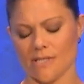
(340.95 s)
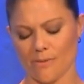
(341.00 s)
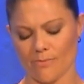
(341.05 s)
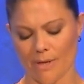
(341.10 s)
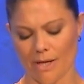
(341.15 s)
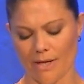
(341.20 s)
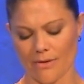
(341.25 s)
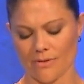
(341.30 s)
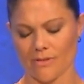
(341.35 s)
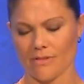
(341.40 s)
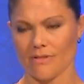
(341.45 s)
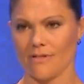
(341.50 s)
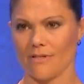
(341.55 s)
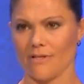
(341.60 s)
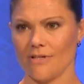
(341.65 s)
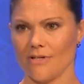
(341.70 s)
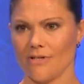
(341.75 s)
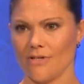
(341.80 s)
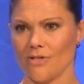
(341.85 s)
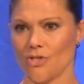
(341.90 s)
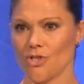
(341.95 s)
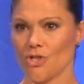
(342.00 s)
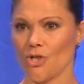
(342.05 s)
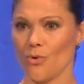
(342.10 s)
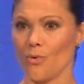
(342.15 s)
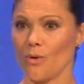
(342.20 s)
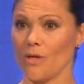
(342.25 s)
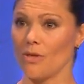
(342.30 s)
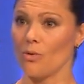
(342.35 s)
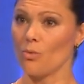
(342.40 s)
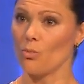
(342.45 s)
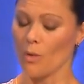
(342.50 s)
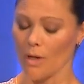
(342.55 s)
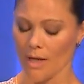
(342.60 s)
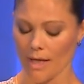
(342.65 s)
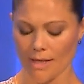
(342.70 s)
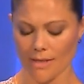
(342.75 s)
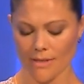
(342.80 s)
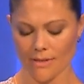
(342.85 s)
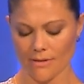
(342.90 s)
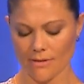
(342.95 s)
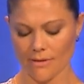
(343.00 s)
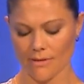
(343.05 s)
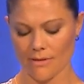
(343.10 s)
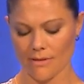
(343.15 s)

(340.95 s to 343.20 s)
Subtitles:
about showing the way,